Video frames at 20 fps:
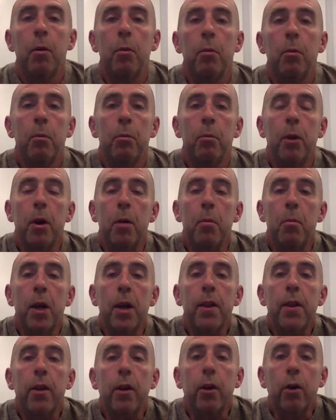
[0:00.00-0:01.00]
About a
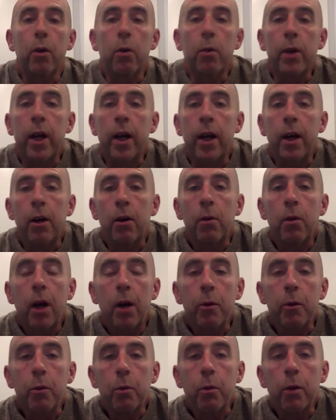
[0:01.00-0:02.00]
month ago now, I
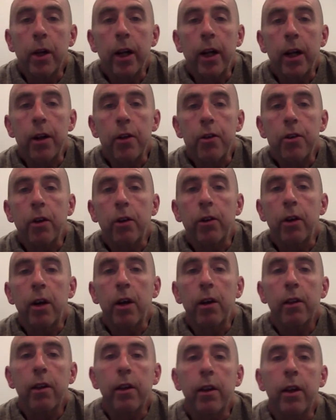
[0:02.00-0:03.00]
was working at a shelter
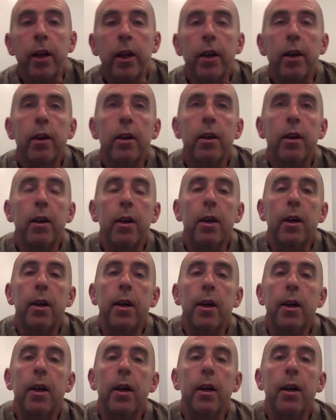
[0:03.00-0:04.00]
health clinic,
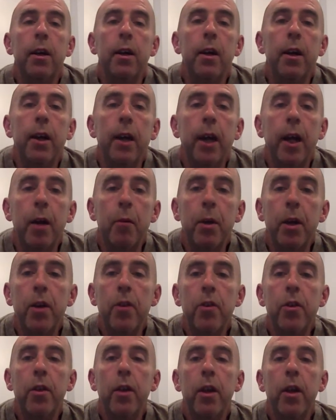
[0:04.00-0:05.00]
and a
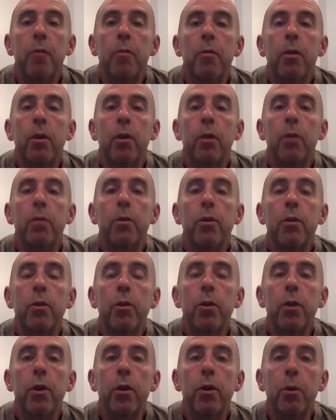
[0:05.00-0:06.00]
patient that I've followed for 2
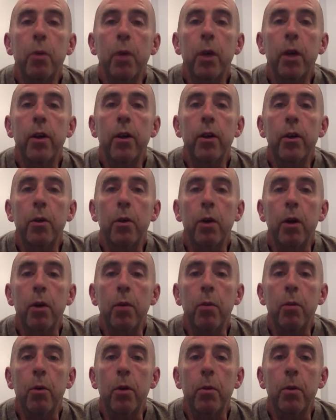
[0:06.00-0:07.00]
years walked into our
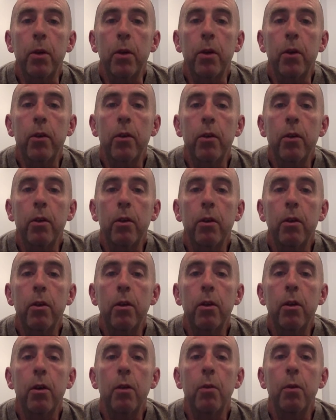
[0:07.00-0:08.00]
appointment
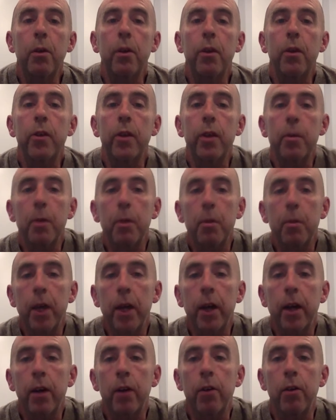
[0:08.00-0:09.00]
with a sleeping
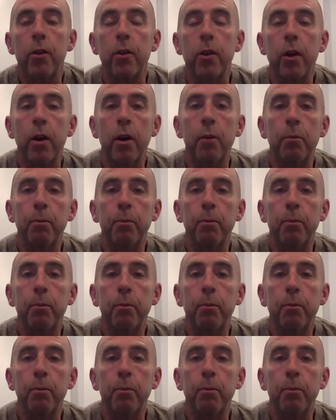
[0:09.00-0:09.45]
bag under his arm.